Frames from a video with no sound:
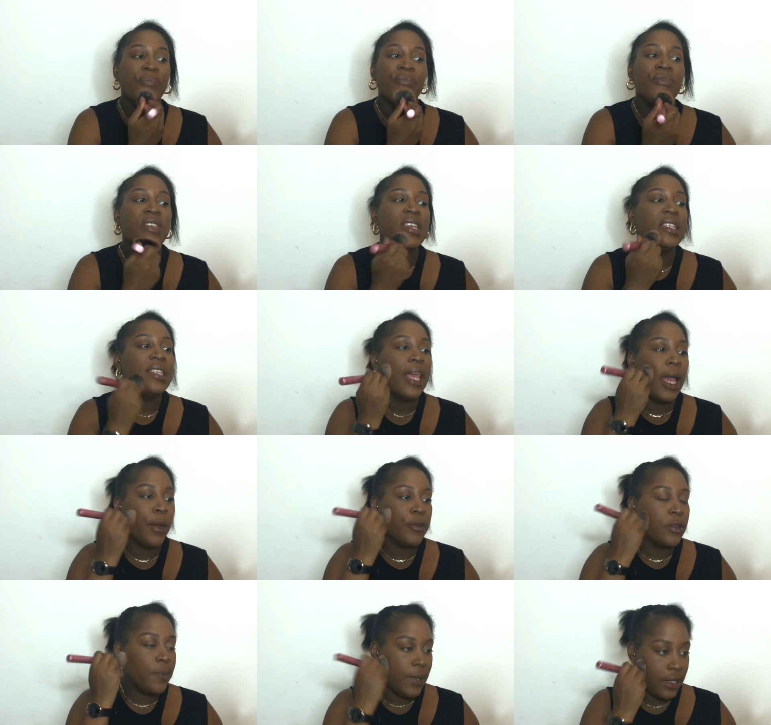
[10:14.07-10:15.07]
This
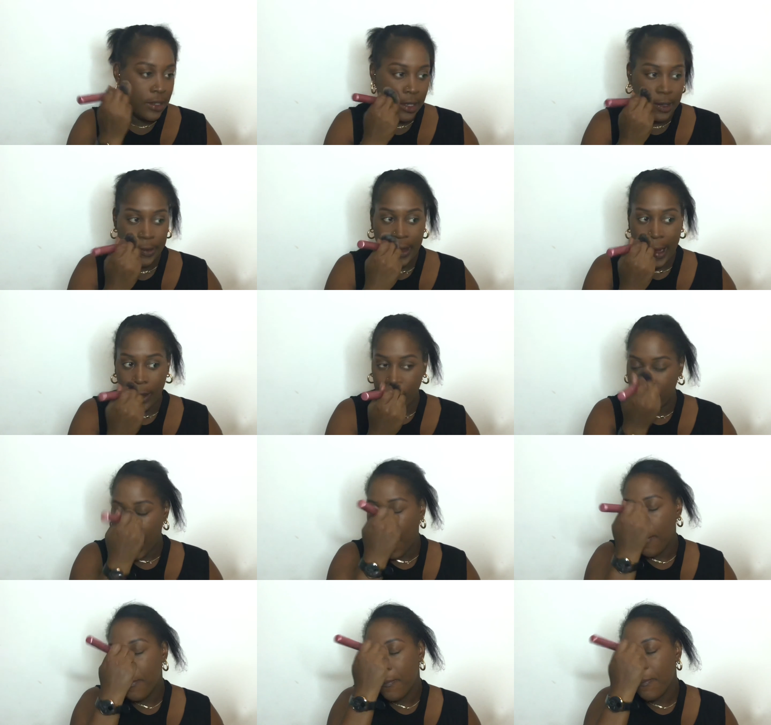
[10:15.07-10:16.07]
helps me to get
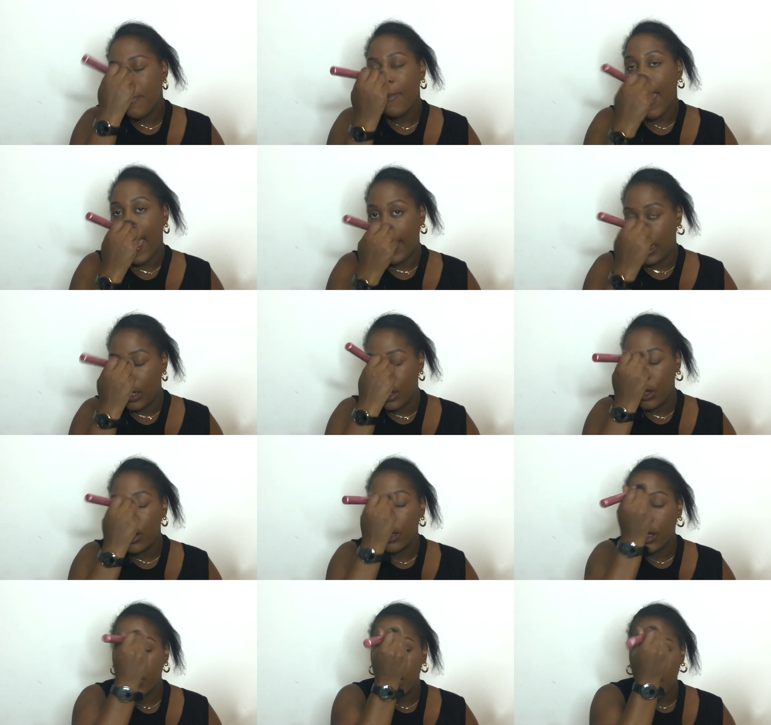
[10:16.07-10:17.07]
that matte
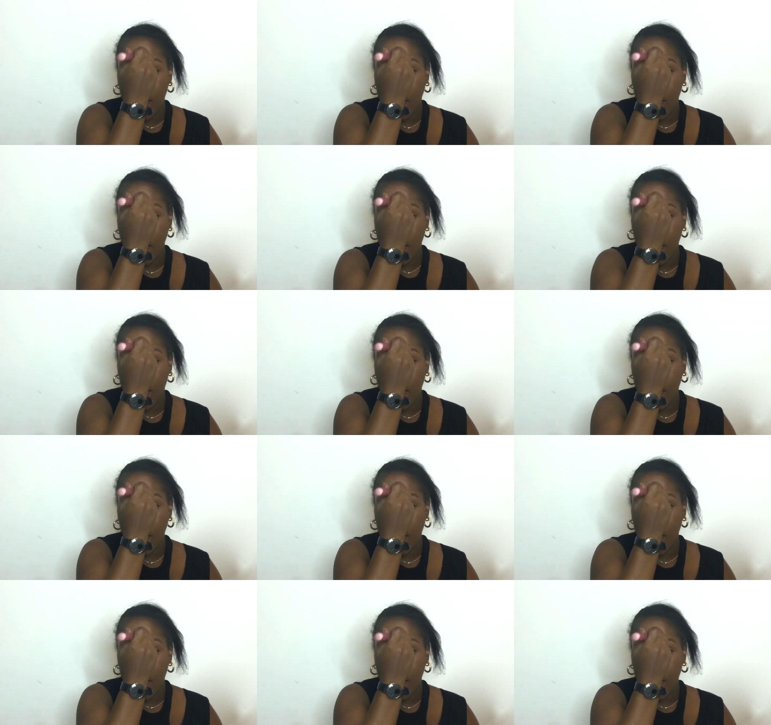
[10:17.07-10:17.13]
look that